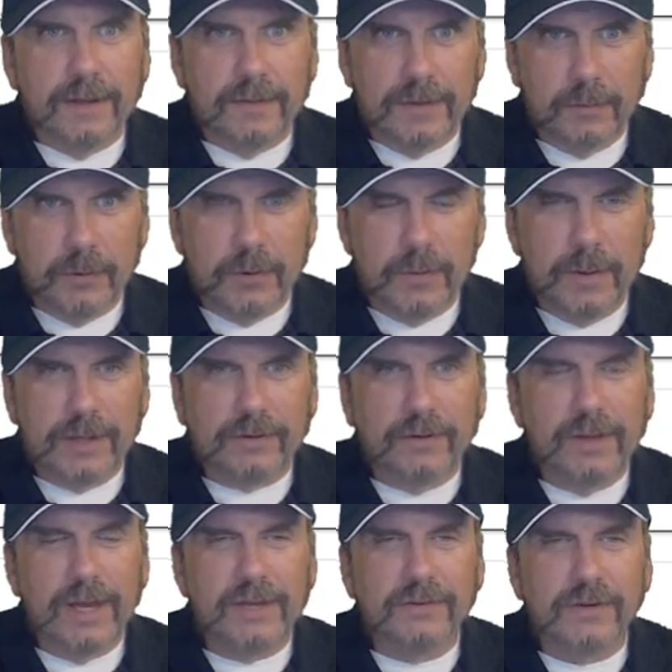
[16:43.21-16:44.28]
And then we'll go back
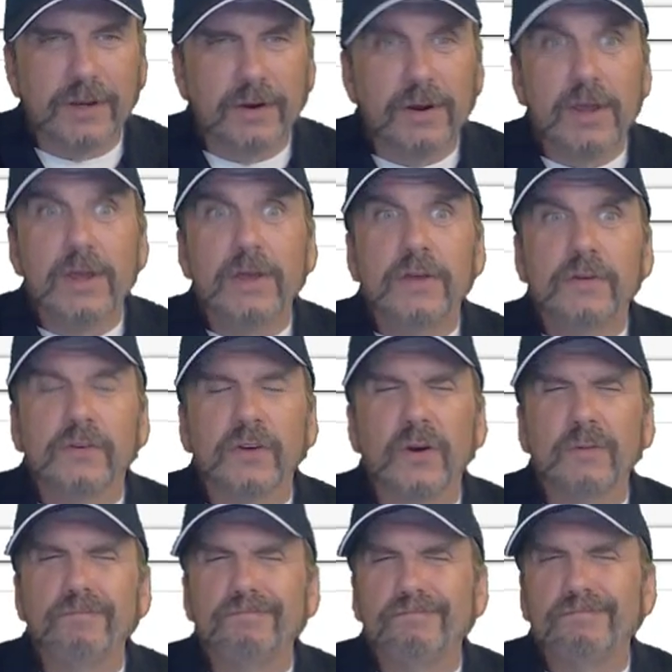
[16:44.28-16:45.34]
to lines here.
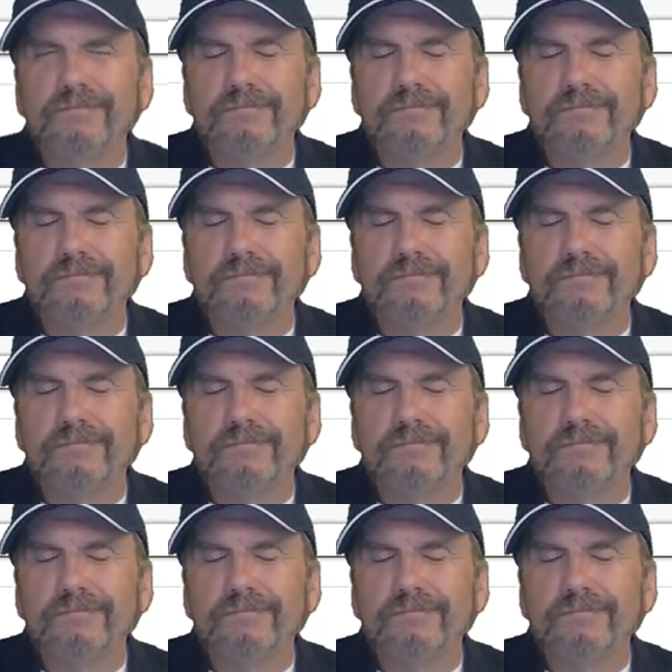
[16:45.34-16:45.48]
So